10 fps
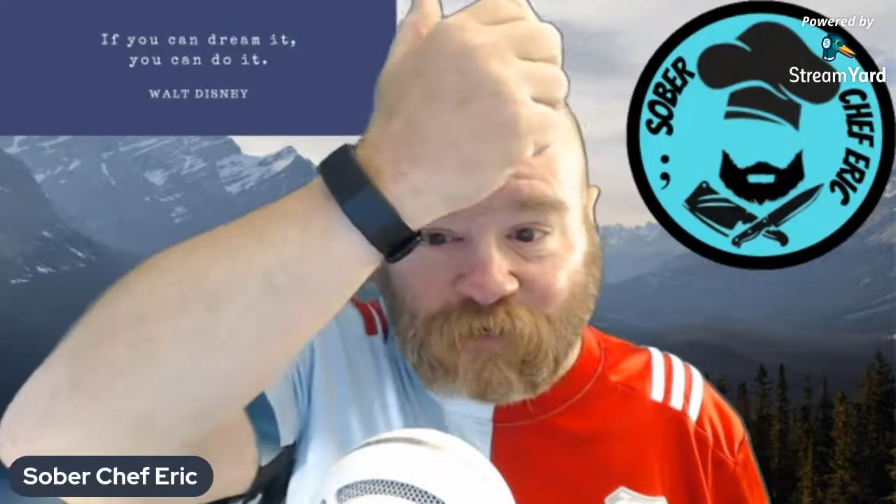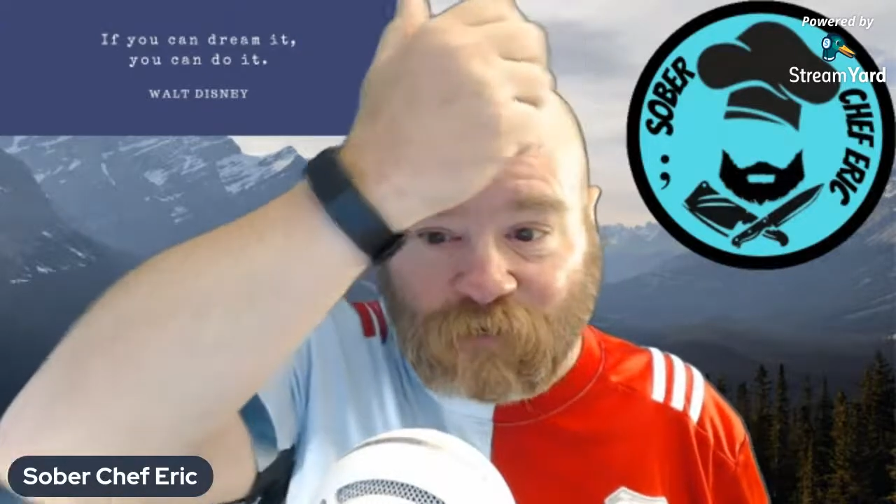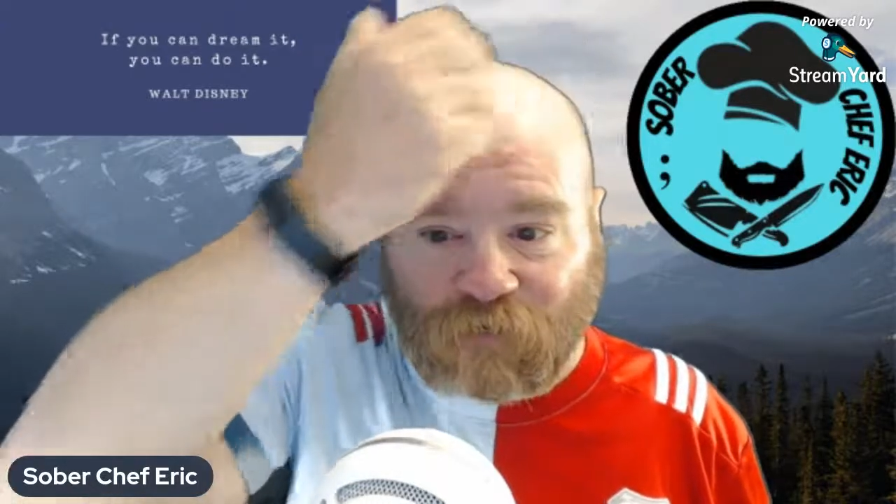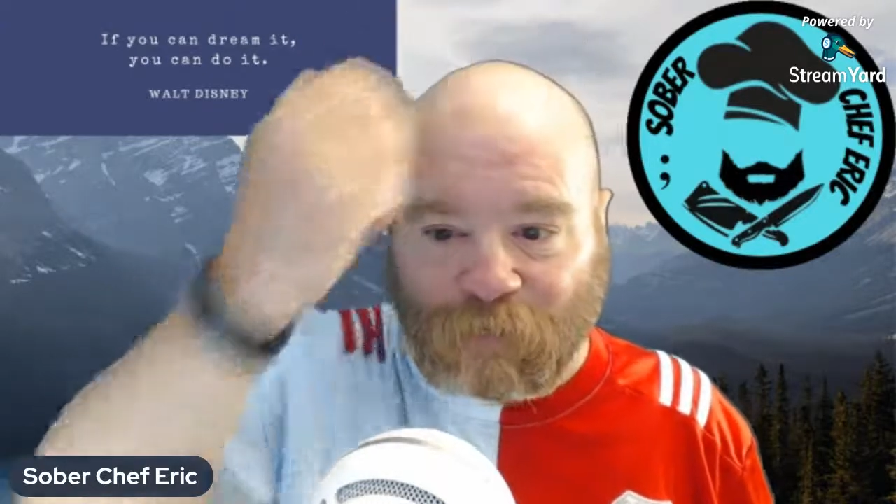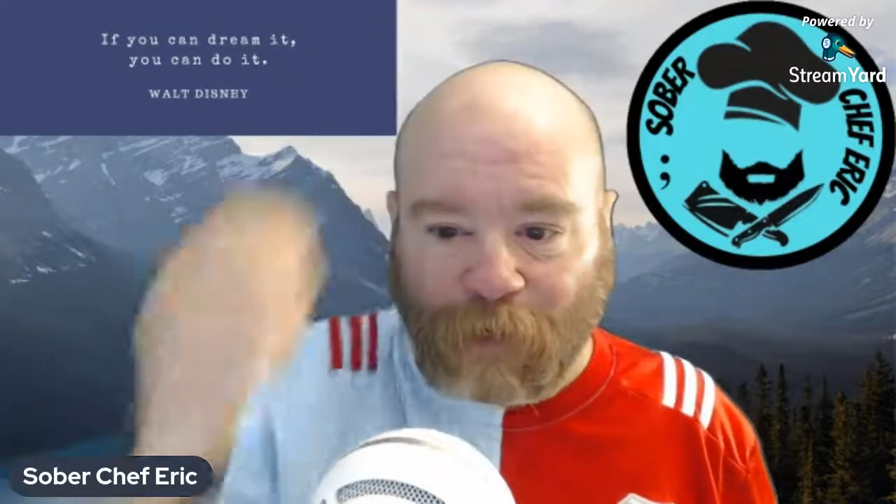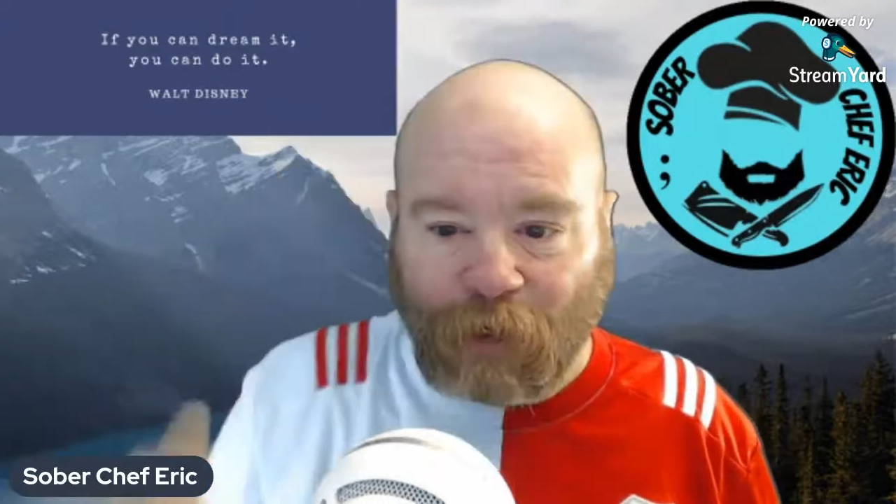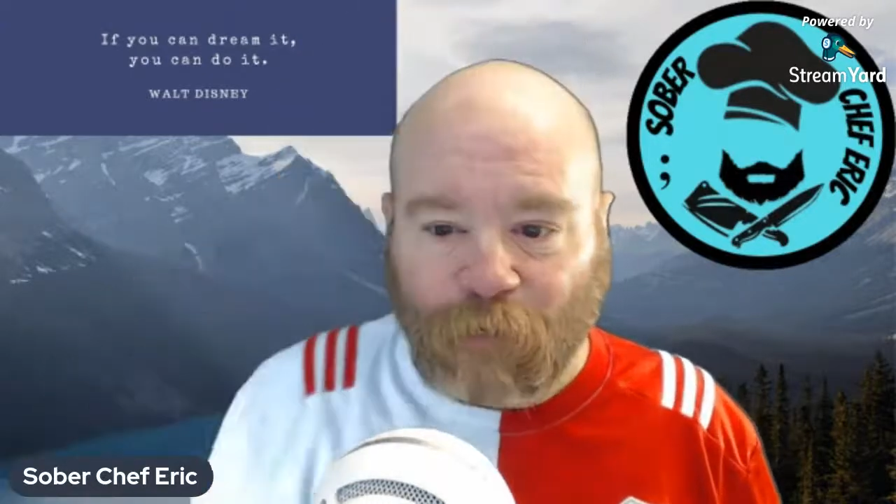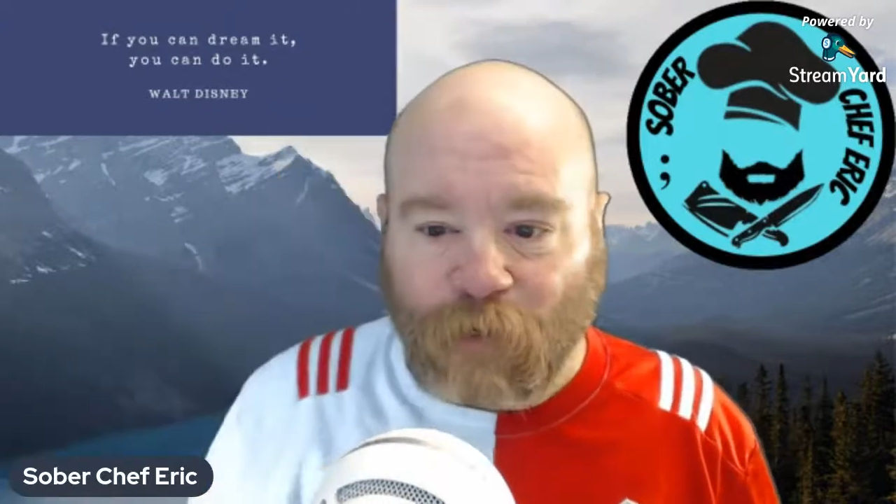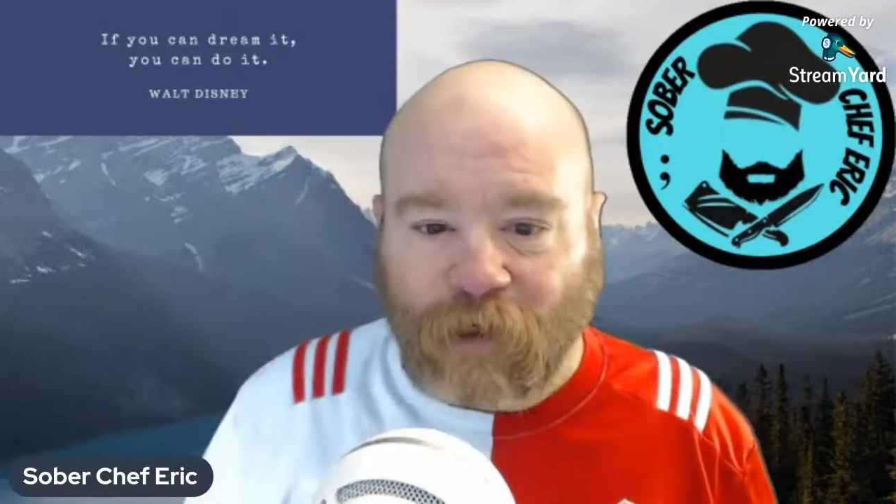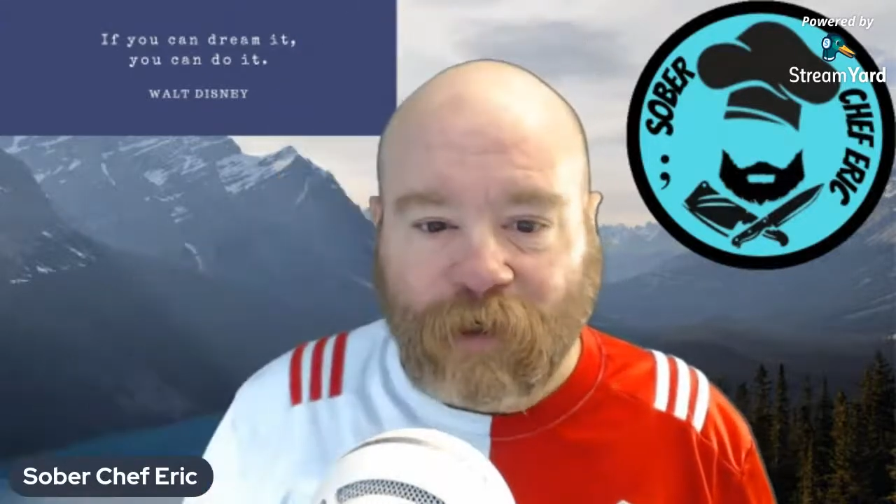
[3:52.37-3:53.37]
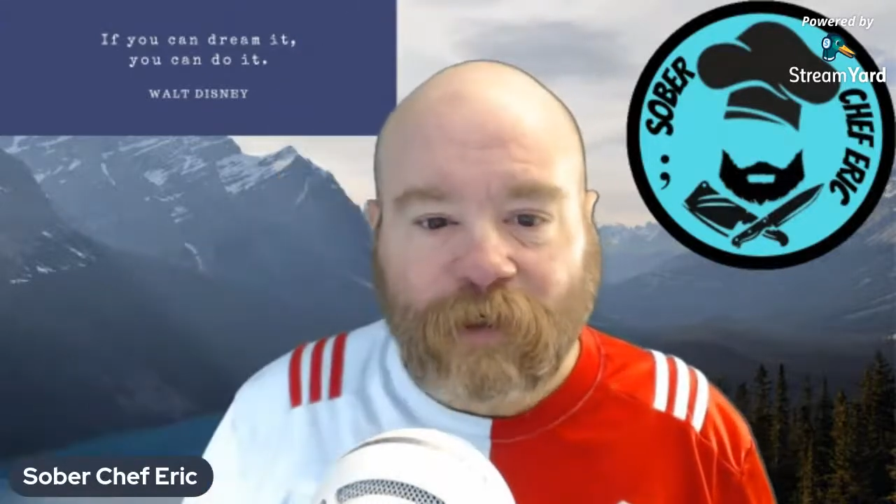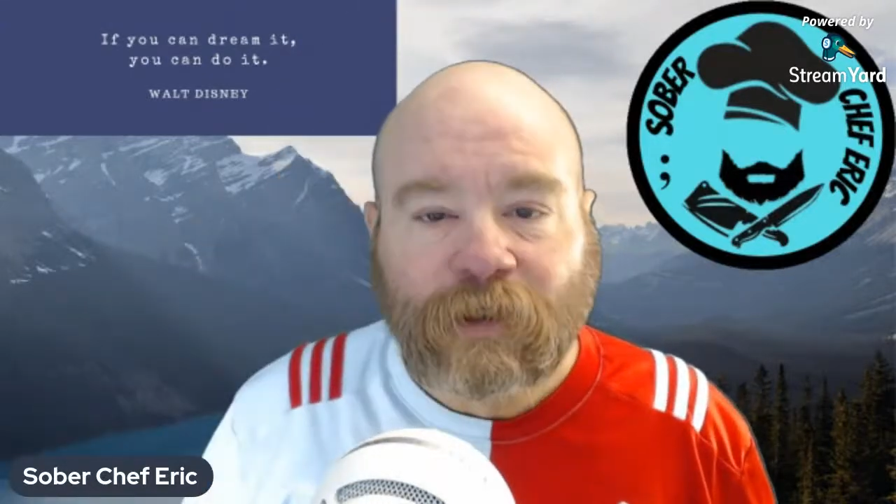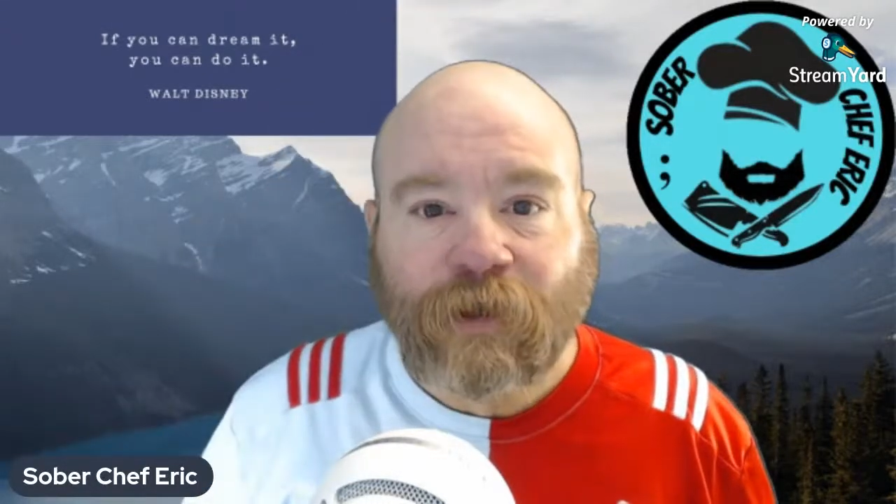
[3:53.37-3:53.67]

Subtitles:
too, because my old one